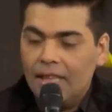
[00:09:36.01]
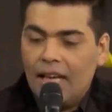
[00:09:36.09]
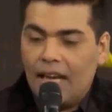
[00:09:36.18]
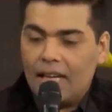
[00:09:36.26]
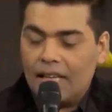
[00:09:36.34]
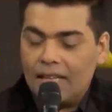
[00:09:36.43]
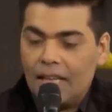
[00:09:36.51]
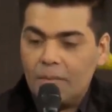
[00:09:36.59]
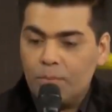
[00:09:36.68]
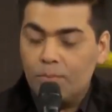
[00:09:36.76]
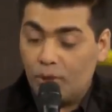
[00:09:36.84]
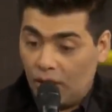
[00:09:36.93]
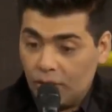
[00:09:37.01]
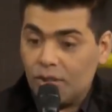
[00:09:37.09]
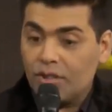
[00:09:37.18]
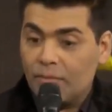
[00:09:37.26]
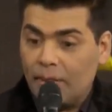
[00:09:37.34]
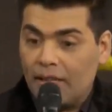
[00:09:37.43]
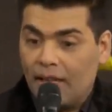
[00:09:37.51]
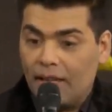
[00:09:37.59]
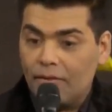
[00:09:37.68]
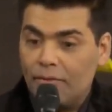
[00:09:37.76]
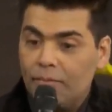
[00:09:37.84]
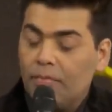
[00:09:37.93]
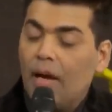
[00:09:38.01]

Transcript: And at that juncture of my life,